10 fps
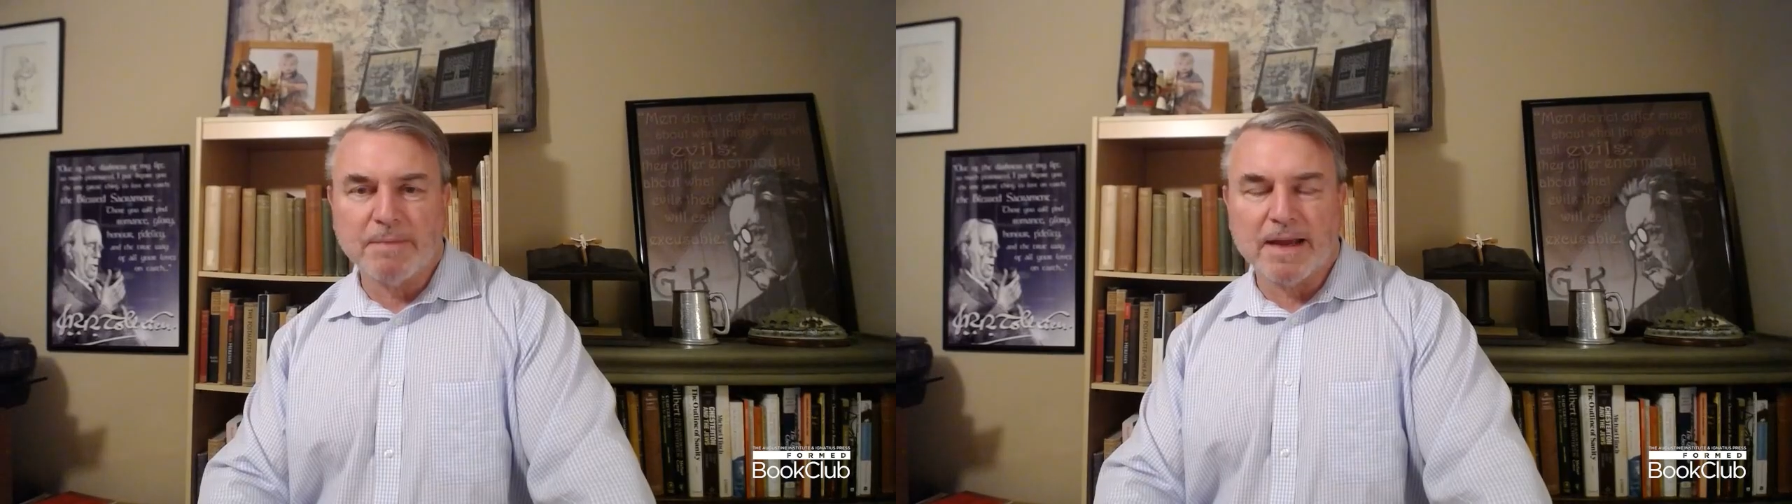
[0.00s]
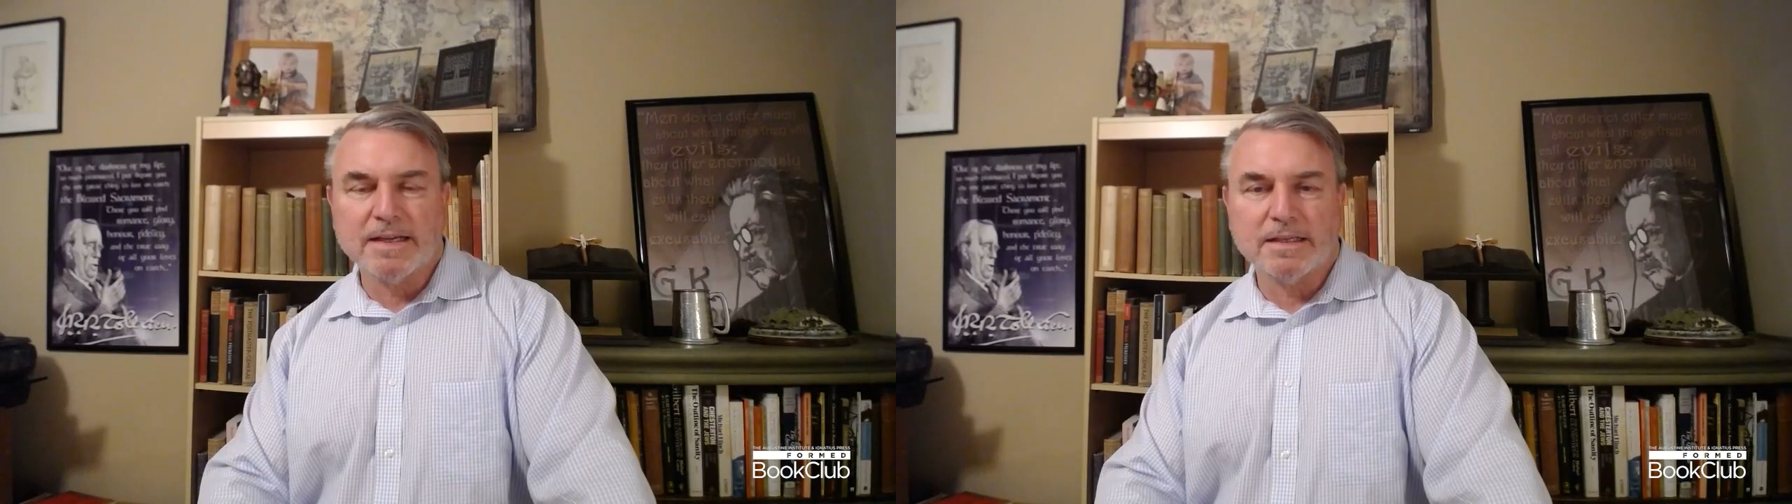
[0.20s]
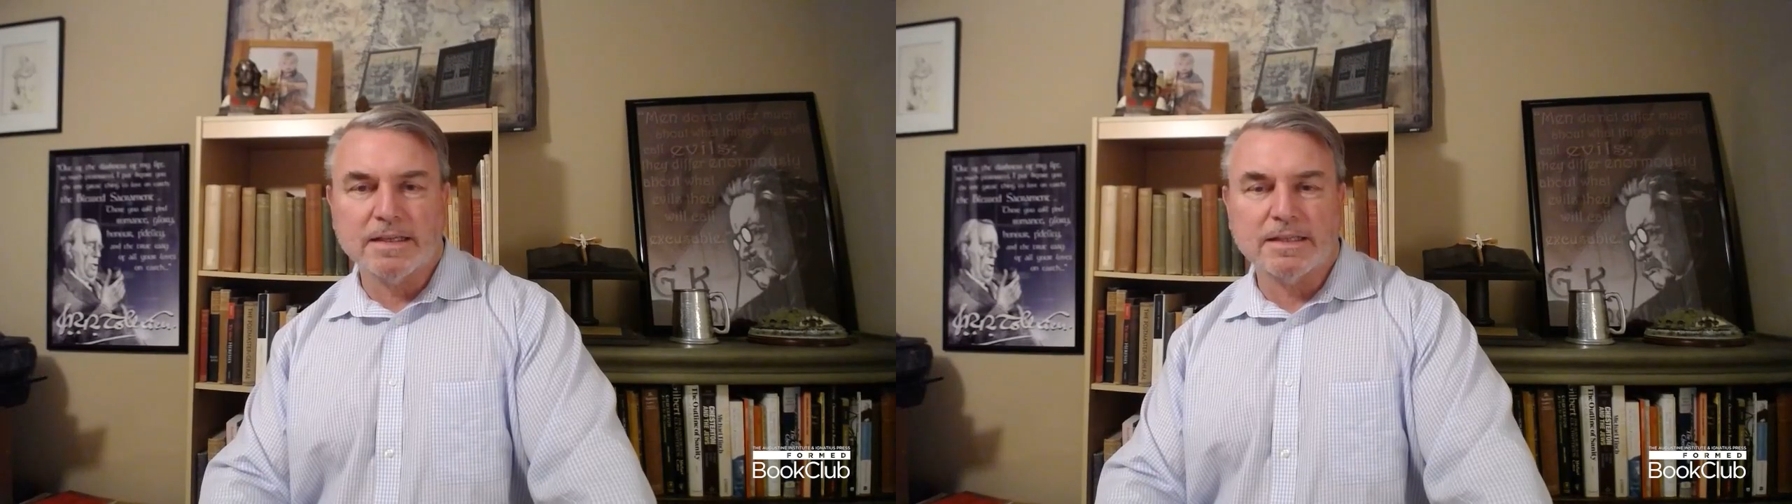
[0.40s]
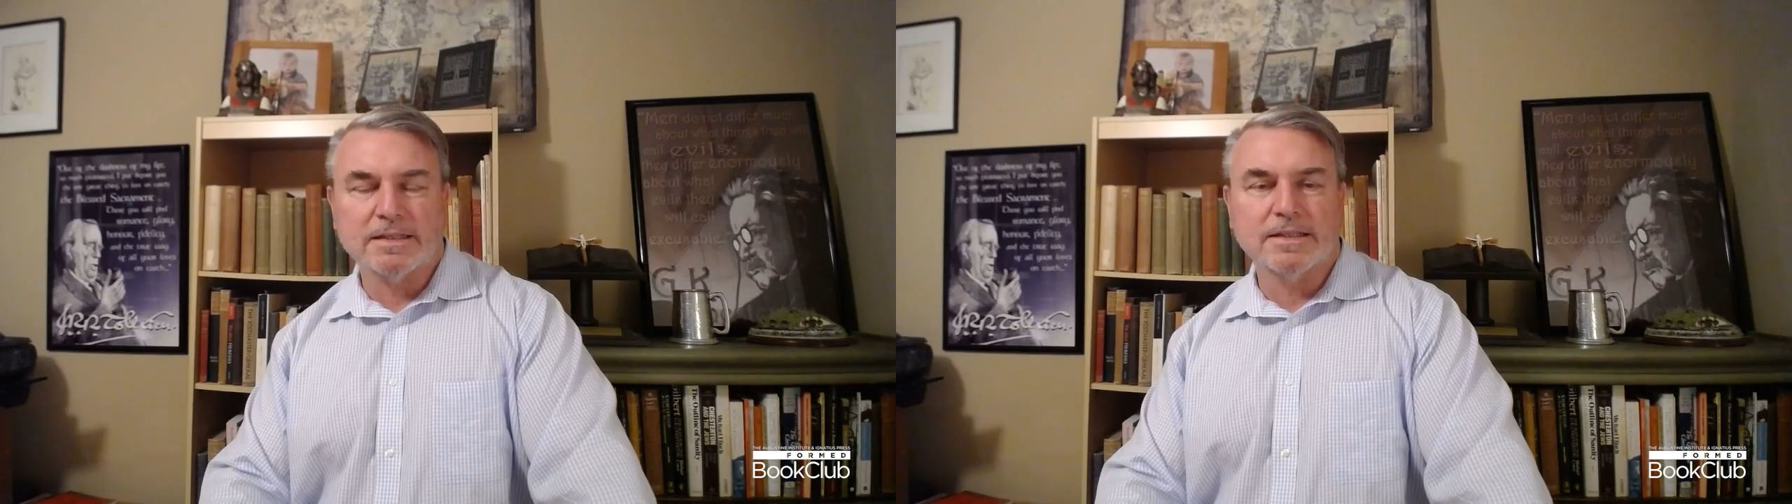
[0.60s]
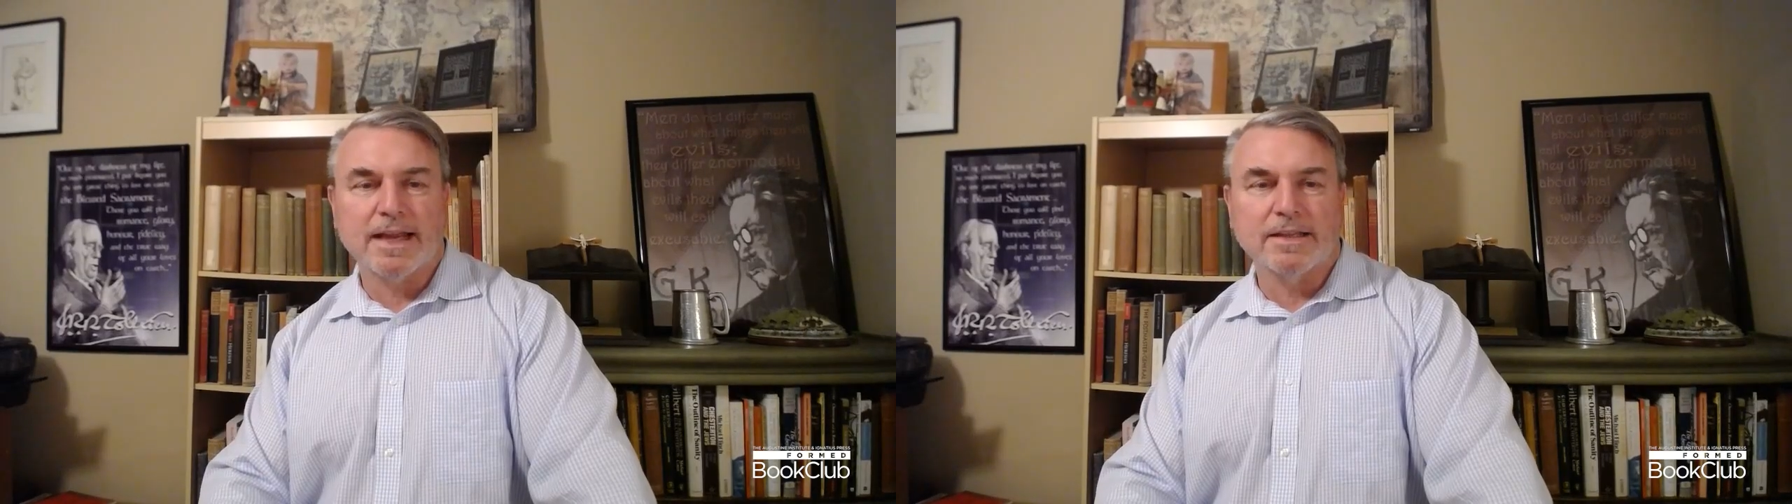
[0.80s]
basically
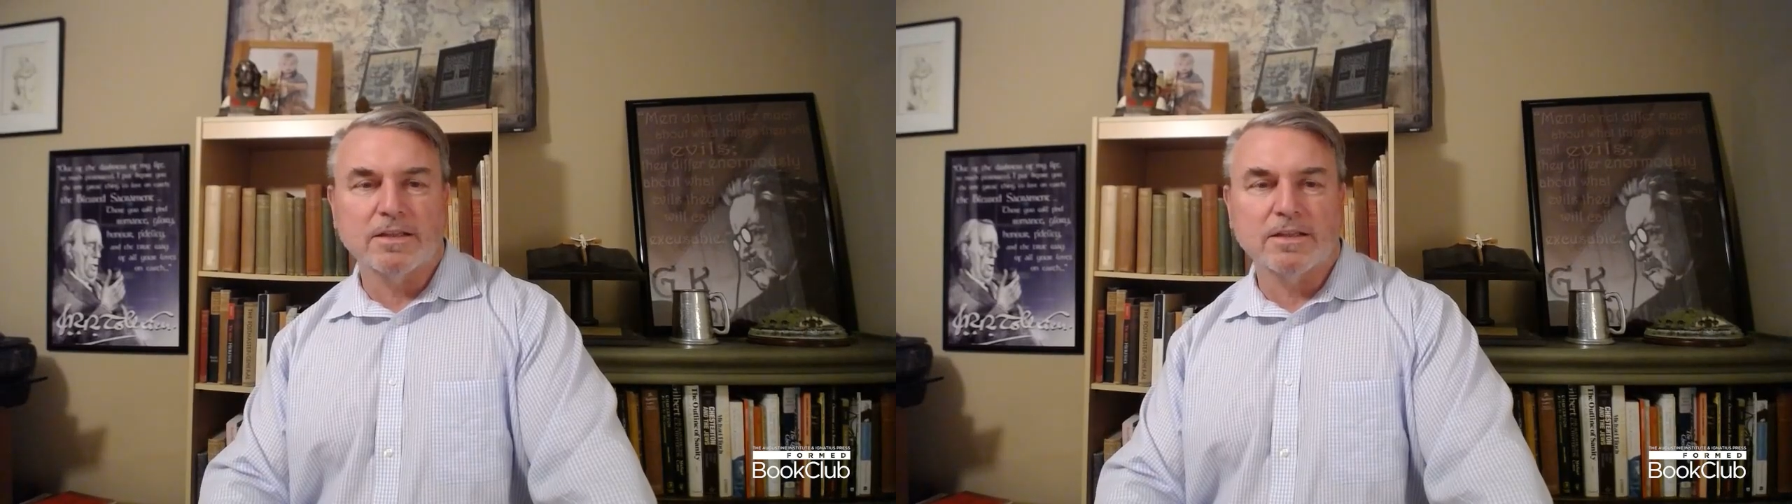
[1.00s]
just said